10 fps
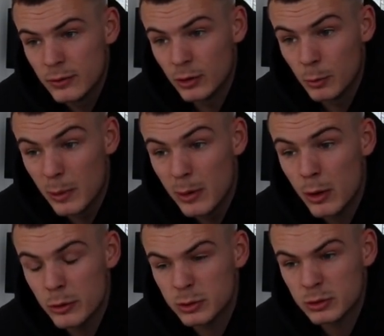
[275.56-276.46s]
So we will
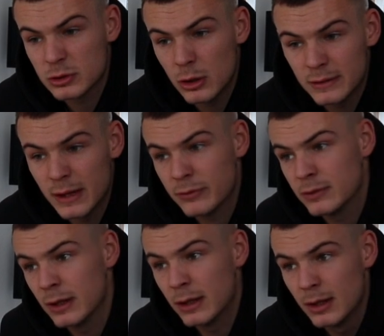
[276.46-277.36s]
go to a slight
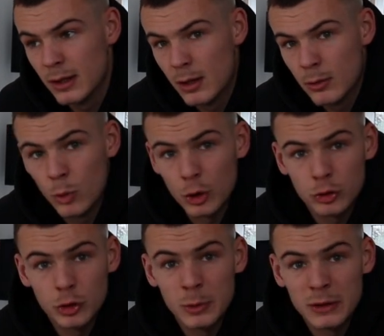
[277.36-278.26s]
deficit one or
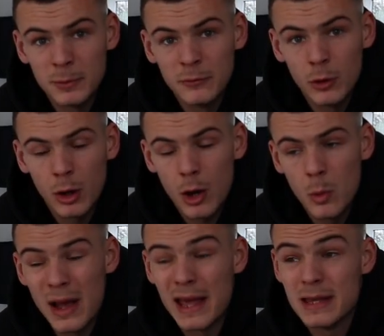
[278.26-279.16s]
two weeks before I go
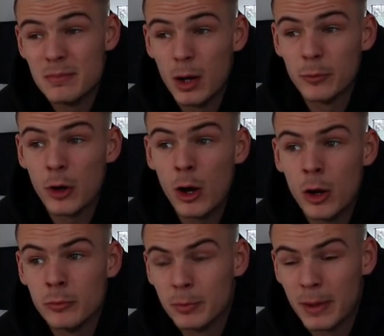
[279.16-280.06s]
away, but I don't,
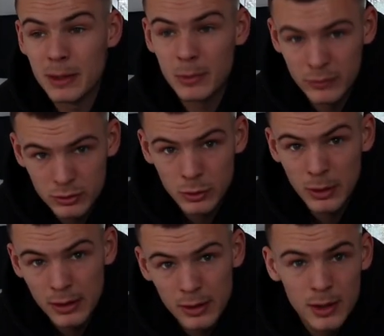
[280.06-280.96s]
I'm debating whether to do
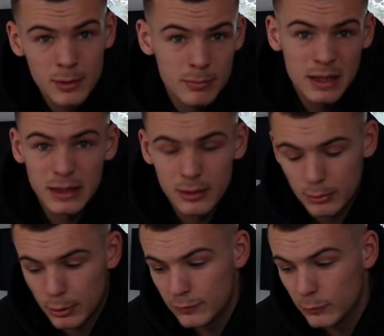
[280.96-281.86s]
it, make it
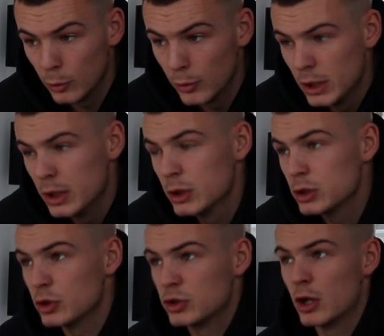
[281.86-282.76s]
three or four,
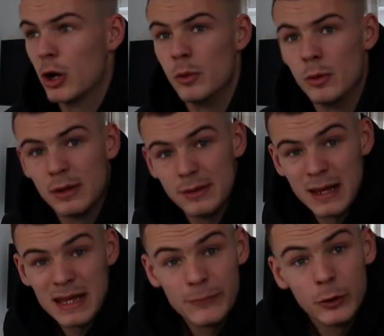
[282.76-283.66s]
just so
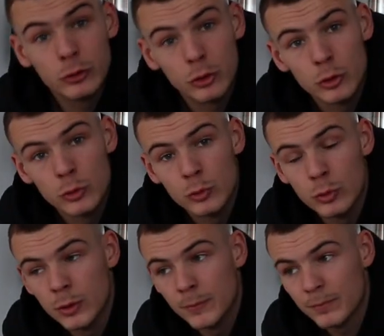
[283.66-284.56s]
that if I do